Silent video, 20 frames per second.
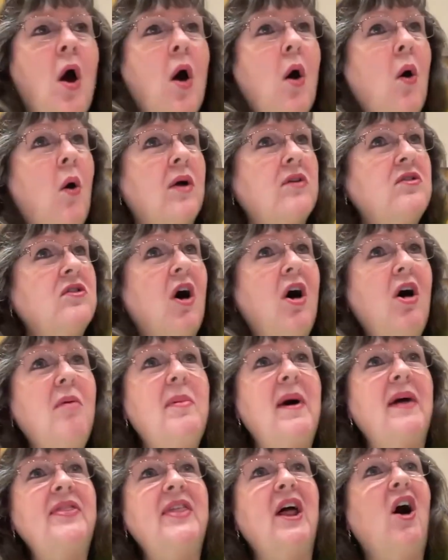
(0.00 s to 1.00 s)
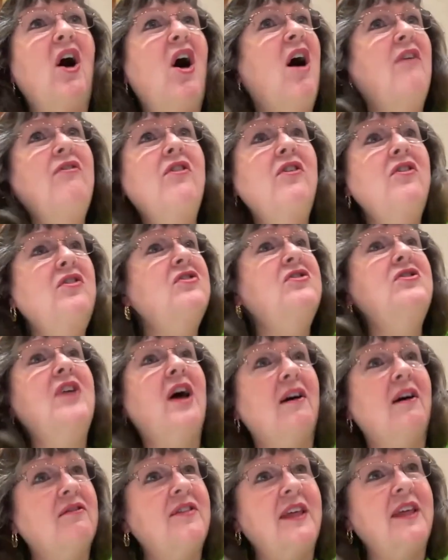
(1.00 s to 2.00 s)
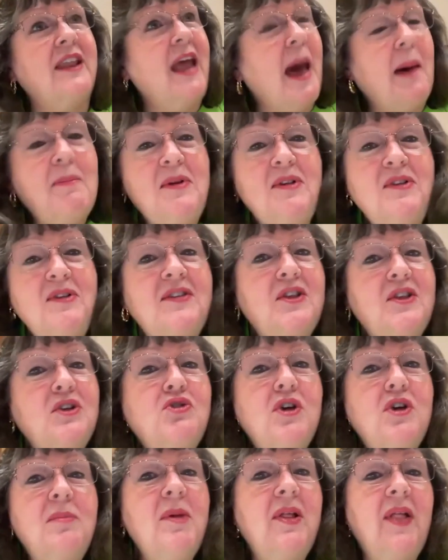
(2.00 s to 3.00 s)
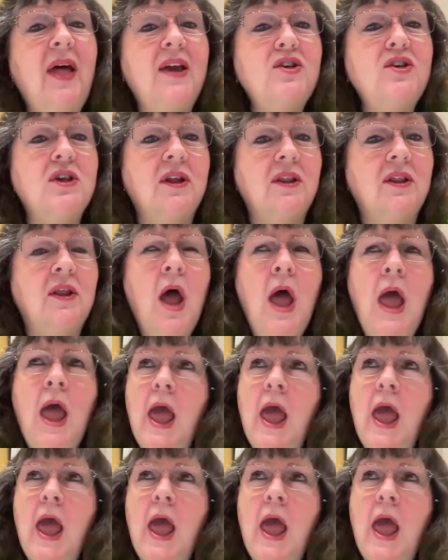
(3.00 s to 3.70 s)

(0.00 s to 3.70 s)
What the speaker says: or it's all about that awful stuff that happens in the tribulation.